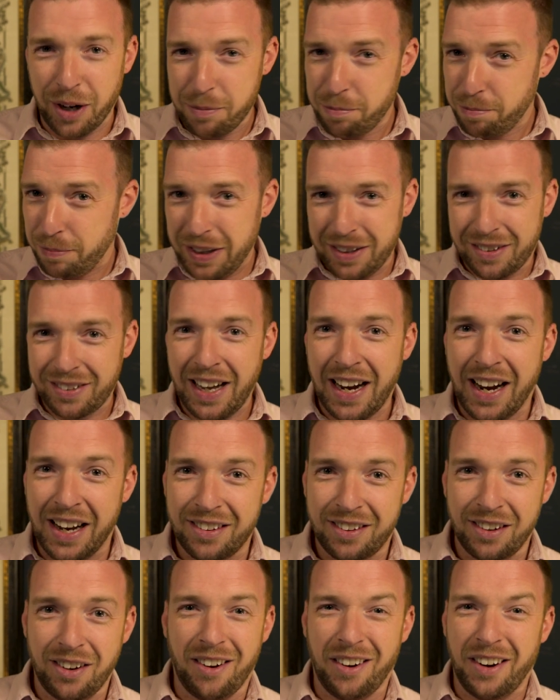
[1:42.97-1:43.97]
It's
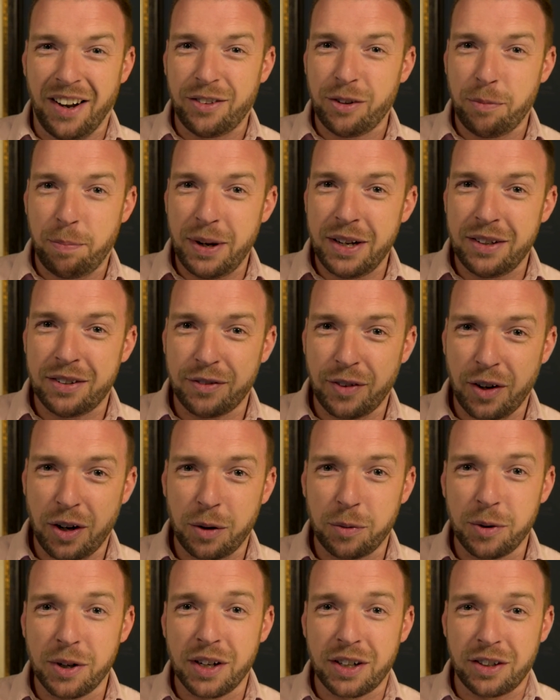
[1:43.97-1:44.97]
second to none. As a piece of
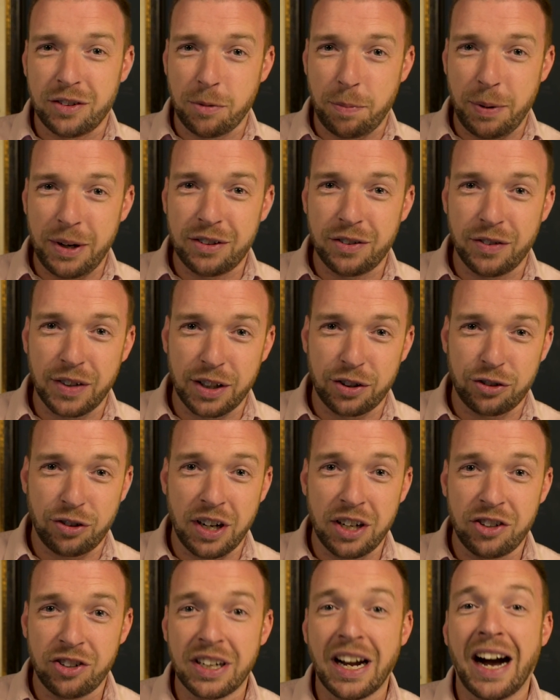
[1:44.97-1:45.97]
artwork, as a piece of
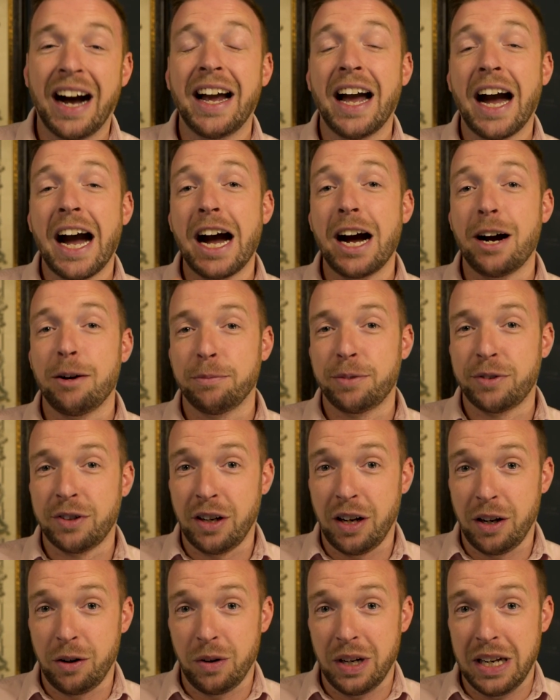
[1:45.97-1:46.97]
illustration, I
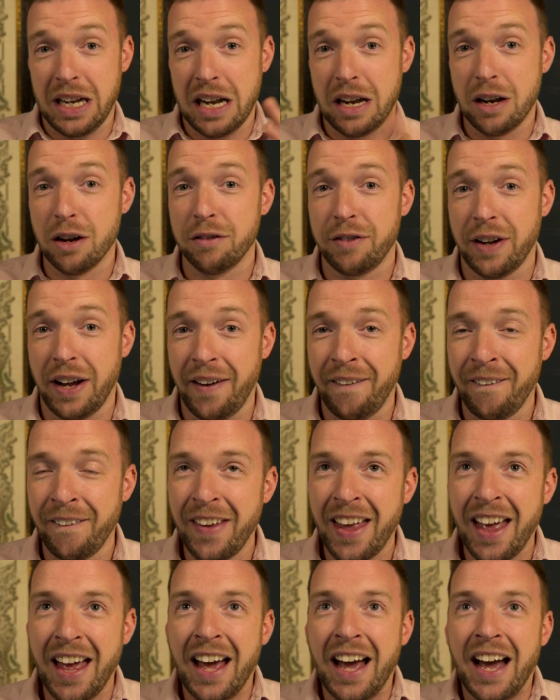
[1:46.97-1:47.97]
absolutely love it.
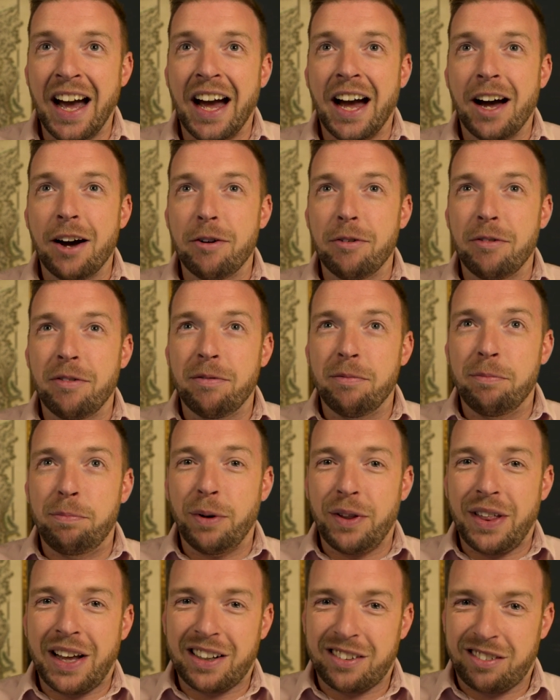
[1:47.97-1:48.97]

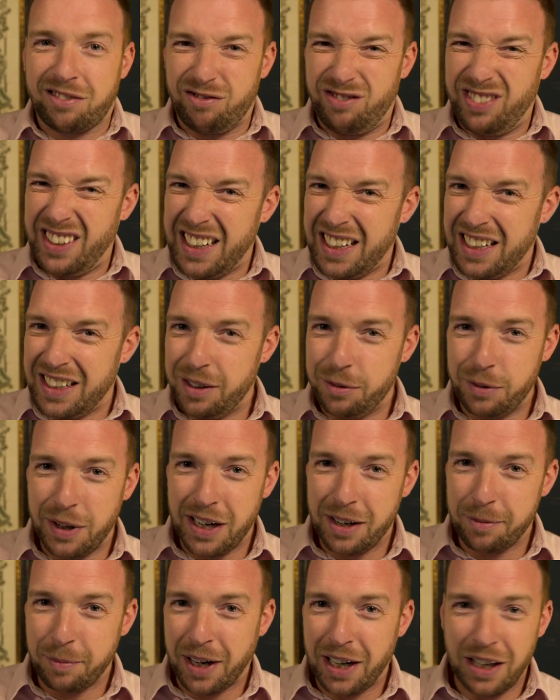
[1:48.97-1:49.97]
But that's really
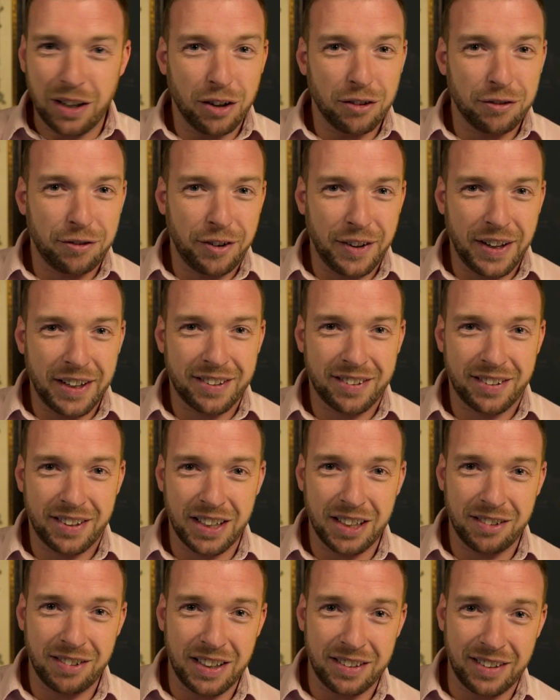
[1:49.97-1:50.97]
where my love for this
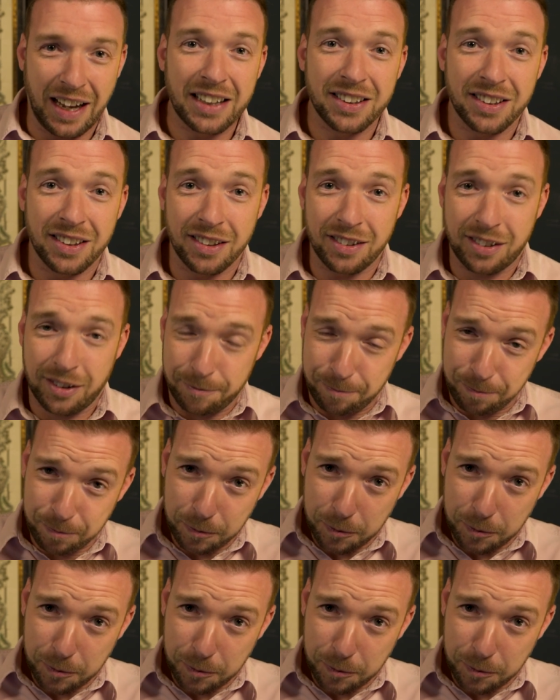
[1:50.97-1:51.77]
series ends.